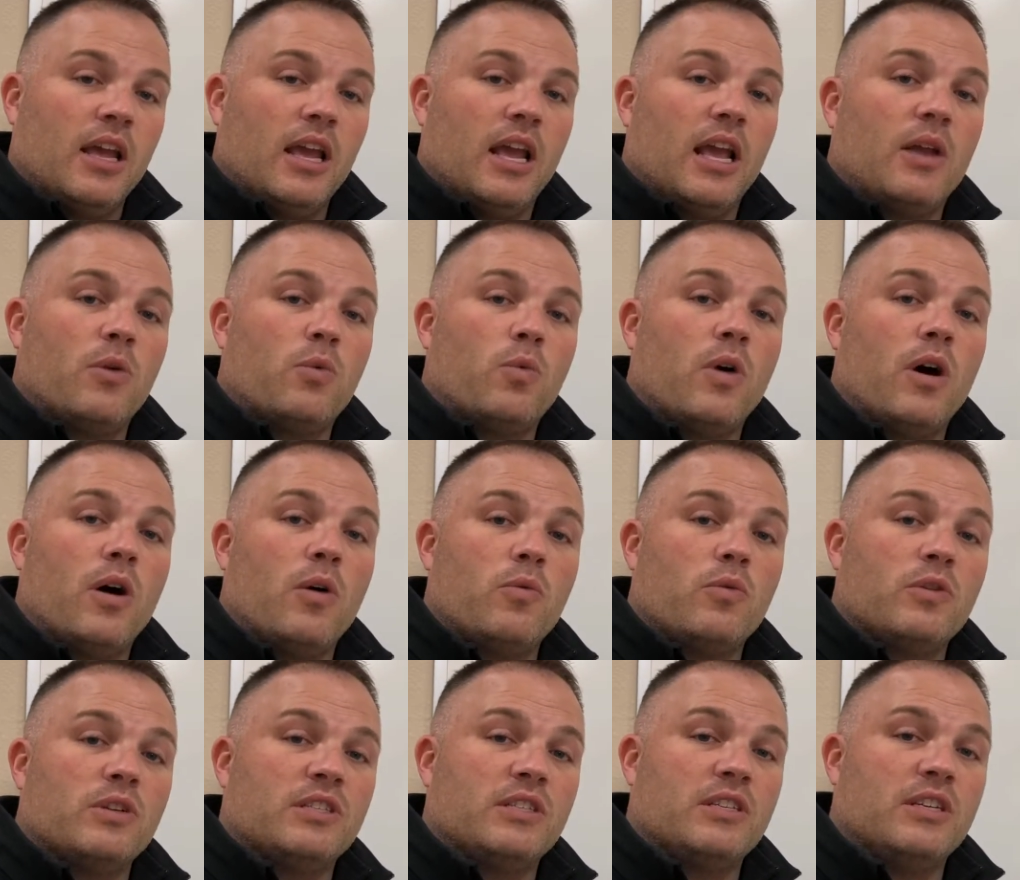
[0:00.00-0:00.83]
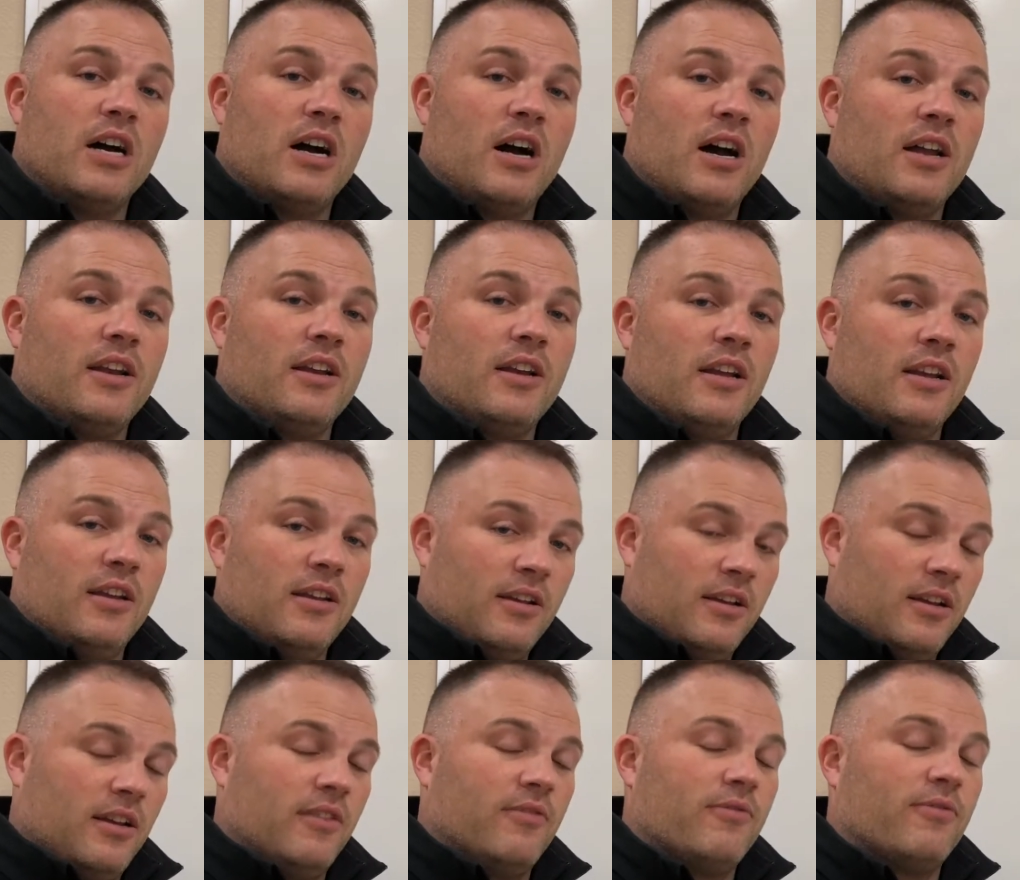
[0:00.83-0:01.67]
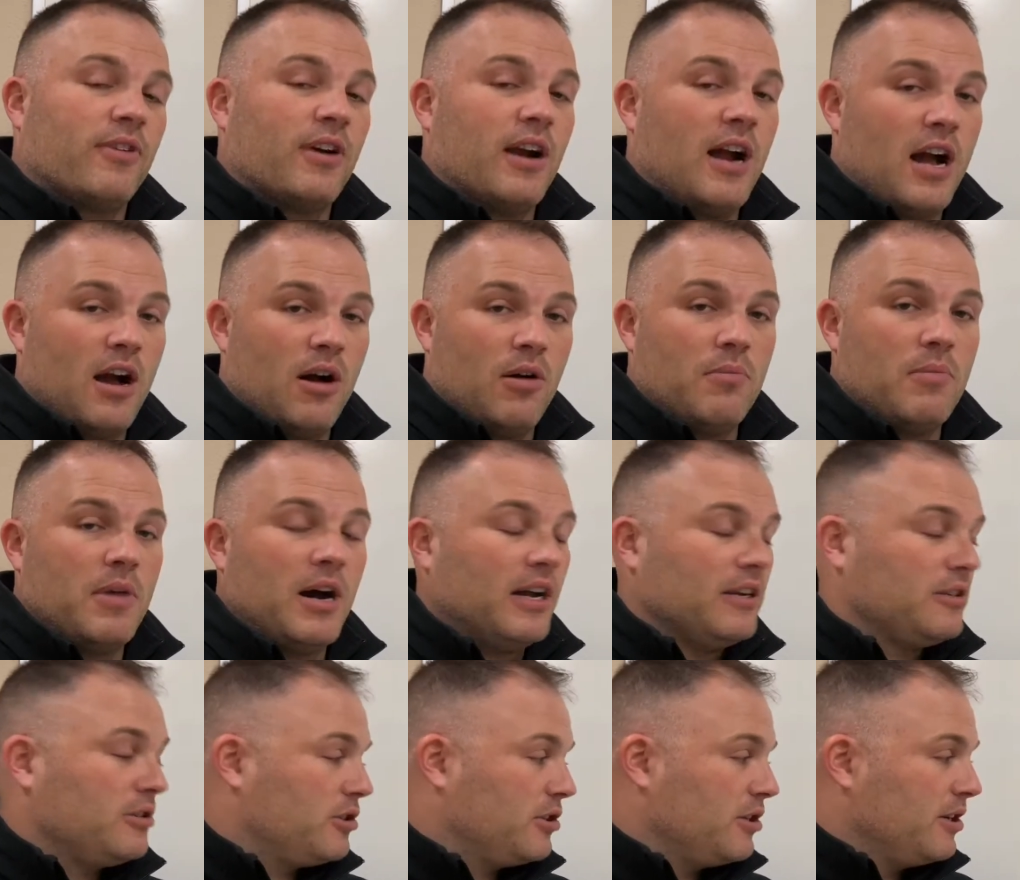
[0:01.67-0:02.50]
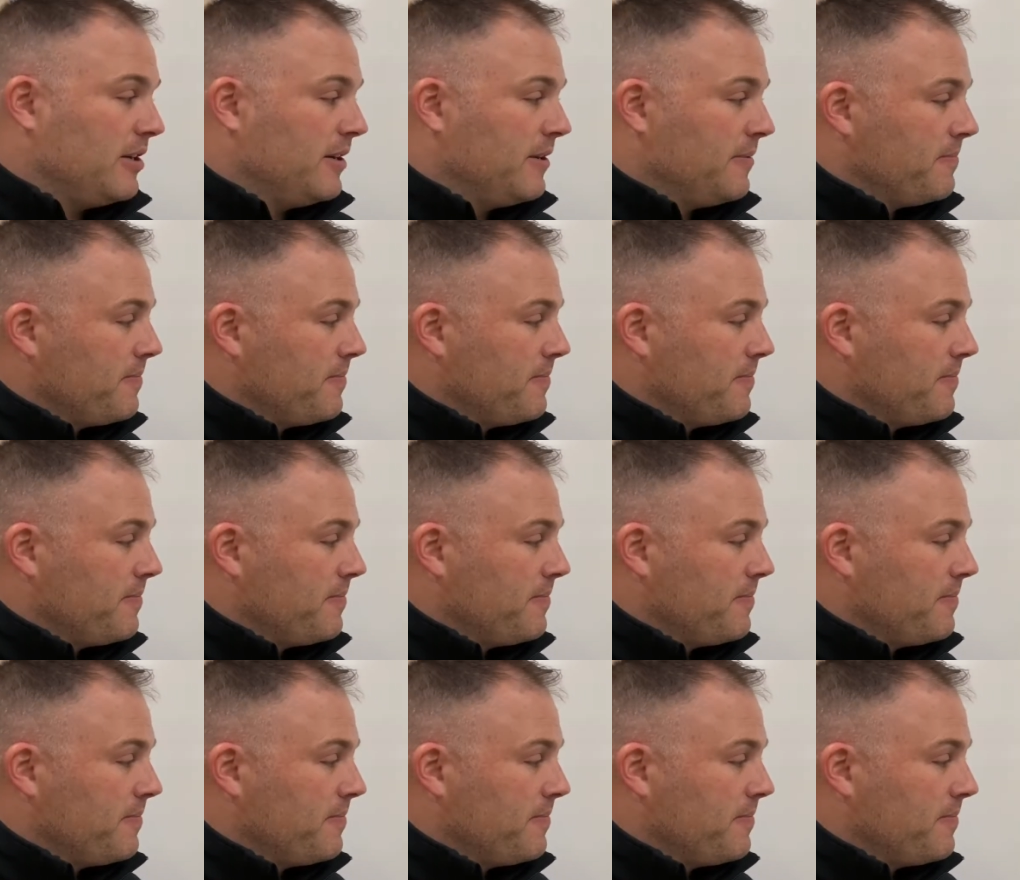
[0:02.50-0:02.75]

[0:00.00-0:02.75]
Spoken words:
and what was done and for how much.